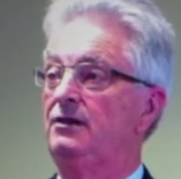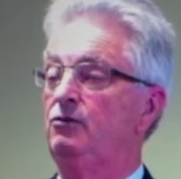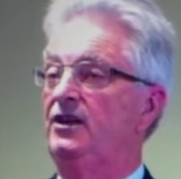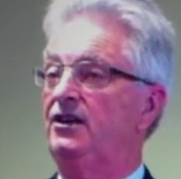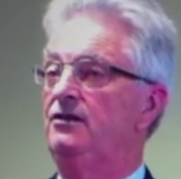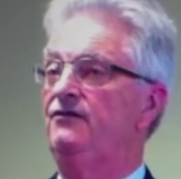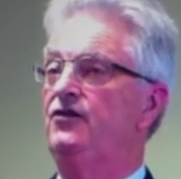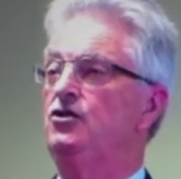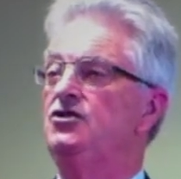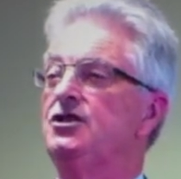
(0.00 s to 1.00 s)
Would that
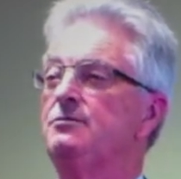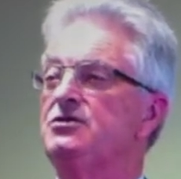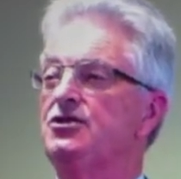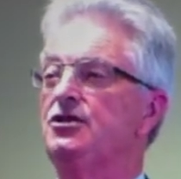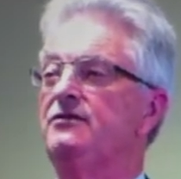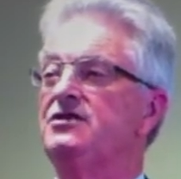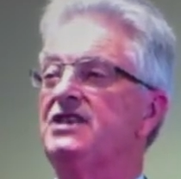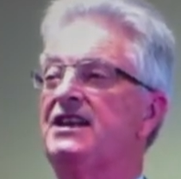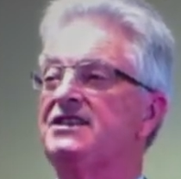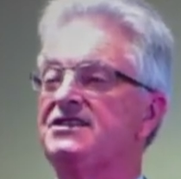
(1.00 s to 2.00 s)
confuse an observer's
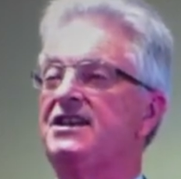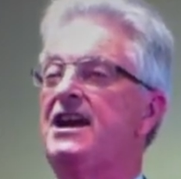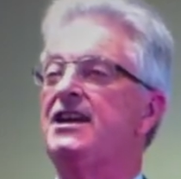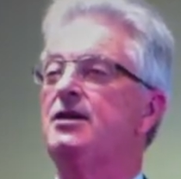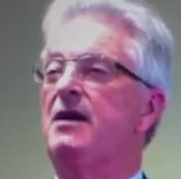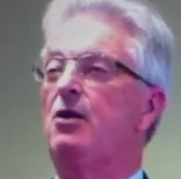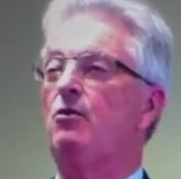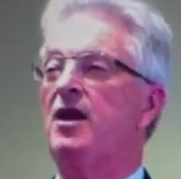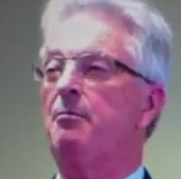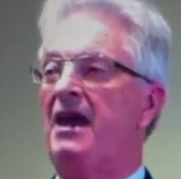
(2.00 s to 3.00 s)
understanding about
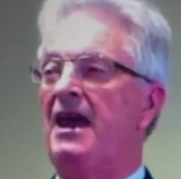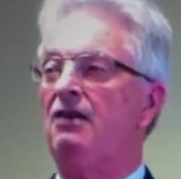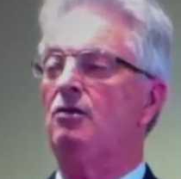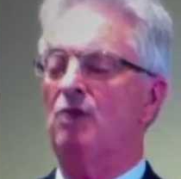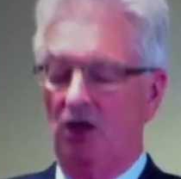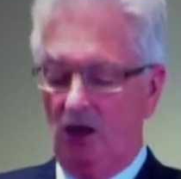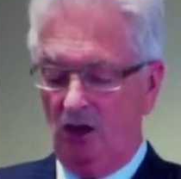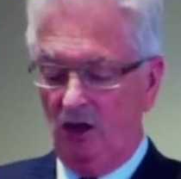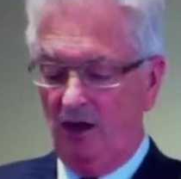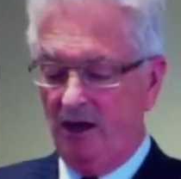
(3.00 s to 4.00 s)
where power might
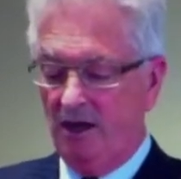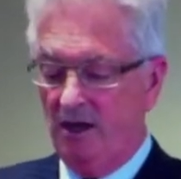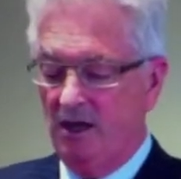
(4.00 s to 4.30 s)
lie?